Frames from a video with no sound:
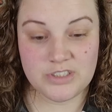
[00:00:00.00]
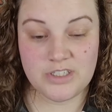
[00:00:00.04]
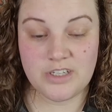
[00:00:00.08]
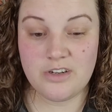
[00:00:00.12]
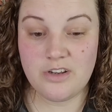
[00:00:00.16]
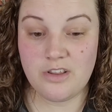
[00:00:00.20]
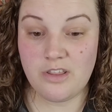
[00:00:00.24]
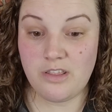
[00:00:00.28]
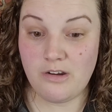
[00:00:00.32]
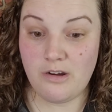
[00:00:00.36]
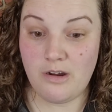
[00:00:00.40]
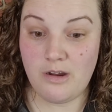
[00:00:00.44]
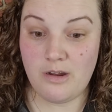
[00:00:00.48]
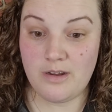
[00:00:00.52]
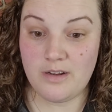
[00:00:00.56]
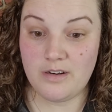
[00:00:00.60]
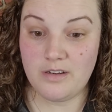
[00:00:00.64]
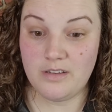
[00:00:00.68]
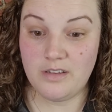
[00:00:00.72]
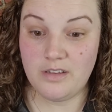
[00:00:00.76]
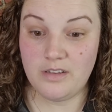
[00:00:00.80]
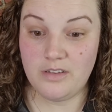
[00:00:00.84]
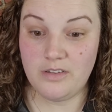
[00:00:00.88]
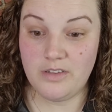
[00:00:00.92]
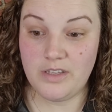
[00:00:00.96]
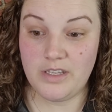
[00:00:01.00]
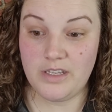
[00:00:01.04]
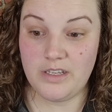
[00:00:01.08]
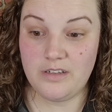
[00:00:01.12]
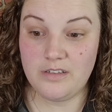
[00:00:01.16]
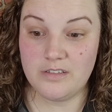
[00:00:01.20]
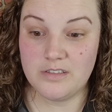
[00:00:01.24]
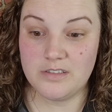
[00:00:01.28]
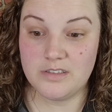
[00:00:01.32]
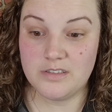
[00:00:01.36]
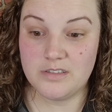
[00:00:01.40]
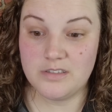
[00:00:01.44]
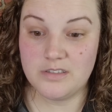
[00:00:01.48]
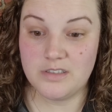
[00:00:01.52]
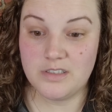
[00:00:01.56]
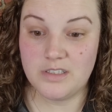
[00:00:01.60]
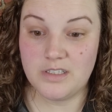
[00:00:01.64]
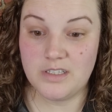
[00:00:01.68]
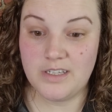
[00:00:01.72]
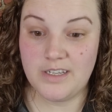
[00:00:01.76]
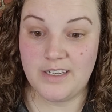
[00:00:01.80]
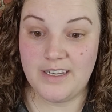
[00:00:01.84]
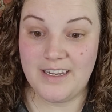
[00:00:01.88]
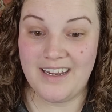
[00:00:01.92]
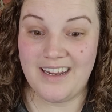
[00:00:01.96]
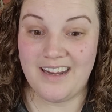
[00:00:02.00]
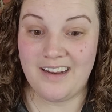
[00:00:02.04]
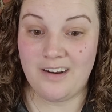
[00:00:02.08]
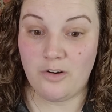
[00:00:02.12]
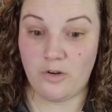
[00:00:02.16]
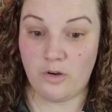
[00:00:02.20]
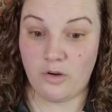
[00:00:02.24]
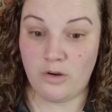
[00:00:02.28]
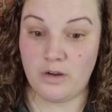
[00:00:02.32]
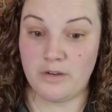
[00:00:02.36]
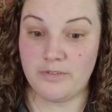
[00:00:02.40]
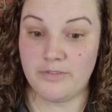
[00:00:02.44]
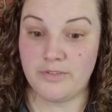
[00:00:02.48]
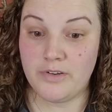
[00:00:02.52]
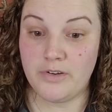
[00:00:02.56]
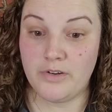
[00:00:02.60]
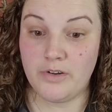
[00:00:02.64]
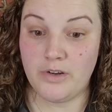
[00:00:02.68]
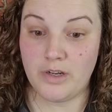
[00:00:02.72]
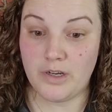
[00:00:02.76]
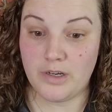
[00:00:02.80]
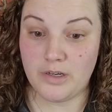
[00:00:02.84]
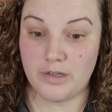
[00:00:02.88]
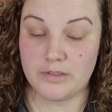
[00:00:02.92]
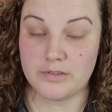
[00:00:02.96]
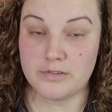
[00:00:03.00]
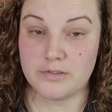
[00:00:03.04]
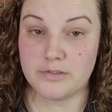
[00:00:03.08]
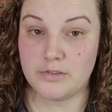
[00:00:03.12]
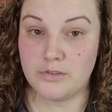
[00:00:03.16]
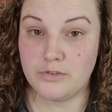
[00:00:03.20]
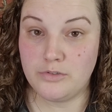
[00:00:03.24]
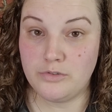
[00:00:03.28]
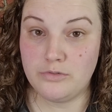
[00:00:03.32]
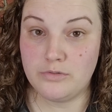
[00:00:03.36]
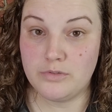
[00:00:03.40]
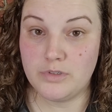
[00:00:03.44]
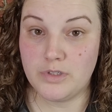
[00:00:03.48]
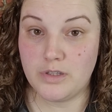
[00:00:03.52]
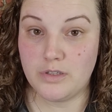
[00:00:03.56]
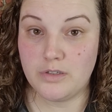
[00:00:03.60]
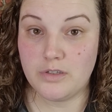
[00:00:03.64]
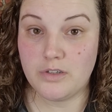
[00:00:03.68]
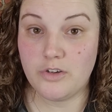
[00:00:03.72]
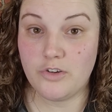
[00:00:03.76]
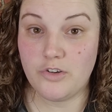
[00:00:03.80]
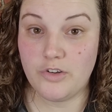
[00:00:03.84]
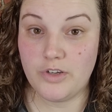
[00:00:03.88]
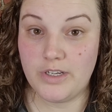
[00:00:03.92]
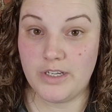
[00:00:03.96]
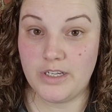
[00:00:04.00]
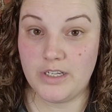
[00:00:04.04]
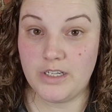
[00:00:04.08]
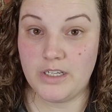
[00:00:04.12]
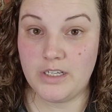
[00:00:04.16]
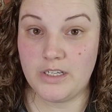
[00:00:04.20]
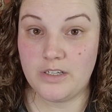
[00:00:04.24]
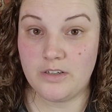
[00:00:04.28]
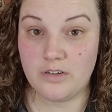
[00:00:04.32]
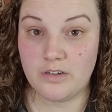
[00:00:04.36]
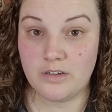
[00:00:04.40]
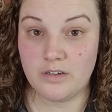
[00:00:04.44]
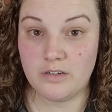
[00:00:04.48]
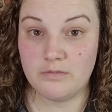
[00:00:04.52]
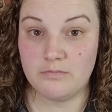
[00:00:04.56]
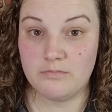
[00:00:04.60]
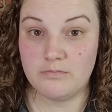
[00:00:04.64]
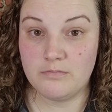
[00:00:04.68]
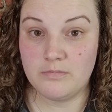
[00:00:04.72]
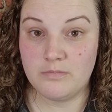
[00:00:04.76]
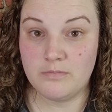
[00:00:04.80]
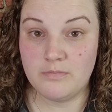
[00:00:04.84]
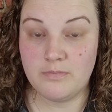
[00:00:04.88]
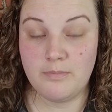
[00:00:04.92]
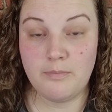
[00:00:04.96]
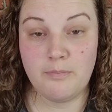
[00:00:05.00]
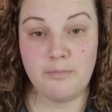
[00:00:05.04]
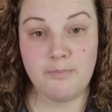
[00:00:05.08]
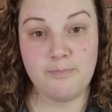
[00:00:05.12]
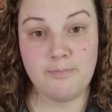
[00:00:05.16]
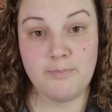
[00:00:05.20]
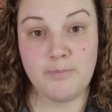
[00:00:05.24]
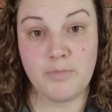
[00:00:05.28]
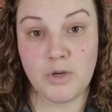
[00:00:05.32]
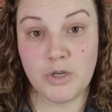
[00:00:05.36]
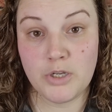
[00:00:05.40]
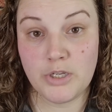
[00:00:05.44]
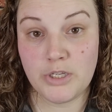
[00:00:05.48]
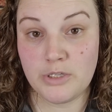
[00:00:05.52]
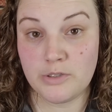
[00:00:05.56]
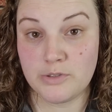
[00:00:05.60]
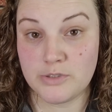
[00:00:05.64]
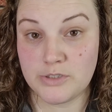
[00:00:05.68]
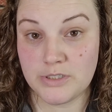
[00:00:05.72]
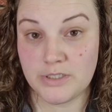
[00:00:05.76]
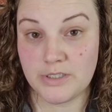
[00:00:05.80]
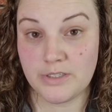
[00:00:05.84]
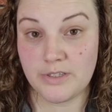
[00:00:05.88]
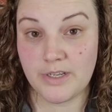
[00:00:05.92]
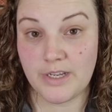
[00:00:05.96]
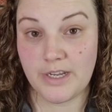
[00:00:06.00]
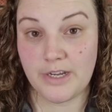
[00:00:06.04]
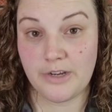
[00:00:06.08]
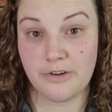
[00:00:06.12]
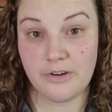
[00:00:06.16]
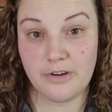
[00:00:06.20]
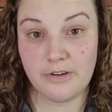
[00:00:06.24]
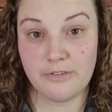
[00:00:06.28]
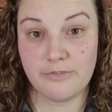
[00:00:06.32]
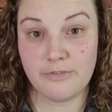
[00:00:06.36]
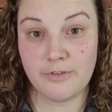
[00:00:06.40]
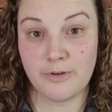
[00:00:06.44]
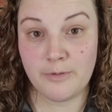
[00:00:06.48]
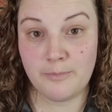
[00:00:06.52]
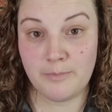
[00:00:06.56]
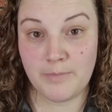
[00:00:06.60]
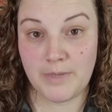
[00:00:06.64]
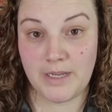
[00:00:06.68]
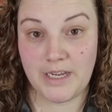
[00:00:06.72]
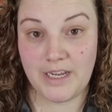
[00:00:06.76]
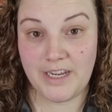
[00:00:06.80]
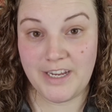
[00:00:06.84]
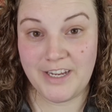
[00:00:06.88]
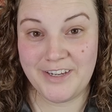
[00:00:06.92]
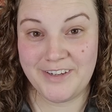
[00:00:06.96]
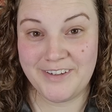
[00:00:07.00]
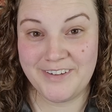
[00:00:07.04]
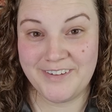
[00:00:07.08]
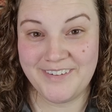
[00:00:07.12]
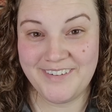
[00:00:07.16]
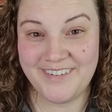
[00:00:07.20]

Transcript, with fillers: going to throw out a little hint. It often has to do with the creator, but you didn't hear it from me.